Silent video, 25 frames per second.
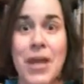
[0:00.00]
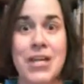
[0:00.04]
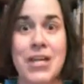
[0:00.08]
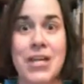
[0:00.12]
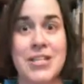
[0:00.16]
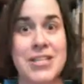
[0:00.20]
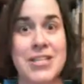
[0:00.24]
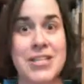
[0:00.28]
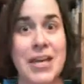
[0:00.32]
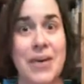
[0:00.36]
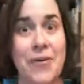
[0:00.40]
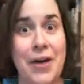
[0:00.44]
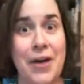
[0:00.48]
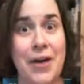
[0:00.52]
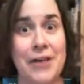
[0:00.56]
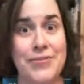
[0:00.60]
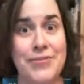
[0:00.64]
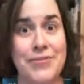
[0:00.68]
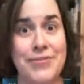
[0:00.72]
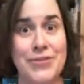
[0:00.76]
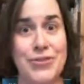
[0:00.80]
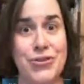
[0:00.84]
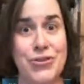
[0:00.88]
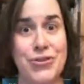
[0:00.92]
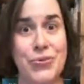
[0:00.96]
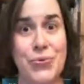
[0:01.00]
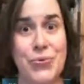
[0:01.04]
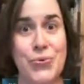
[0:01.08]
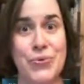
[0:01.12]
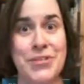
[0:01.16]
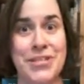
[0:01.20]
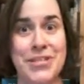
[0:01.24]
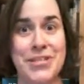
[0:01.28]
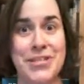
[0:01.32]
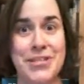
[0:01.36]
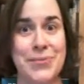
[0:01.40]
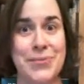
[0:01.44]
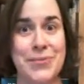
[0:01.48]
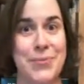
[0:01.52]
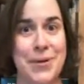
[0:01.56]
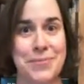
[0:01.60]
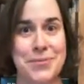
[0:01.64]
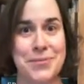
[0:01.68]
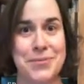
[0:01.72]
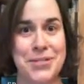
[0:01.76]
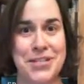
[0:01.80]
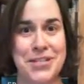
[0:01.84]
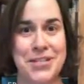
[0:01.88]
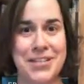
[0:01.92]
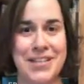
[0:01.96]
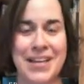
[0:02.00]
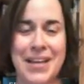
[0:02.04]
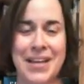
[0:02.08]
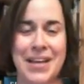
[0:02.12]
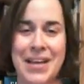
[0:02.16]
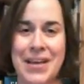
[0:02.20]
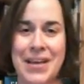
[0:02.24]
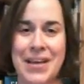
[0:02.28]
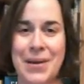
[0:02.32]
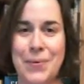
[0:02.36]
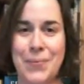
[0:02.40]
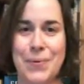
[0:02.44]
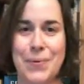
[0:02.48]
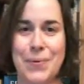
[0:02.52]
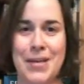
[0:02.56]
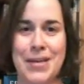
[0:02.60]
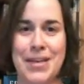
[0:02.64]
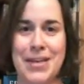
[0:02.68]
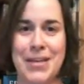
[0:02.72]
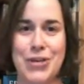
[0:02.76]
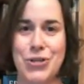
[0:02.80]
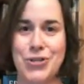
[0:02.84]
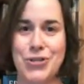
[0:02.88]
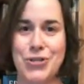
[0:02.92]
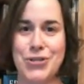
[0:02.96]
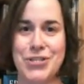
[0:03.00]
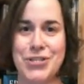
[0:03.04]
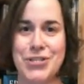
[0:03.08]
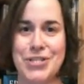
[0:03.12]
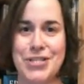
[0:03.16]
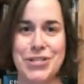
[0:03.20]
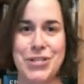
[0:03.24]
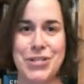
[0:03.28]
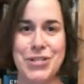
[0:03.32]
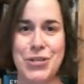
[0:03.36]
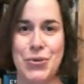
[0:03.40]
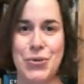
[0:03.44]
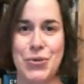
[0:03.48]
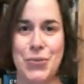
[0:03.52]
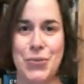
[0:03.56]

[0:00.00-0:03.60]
So after a short interruption, we continue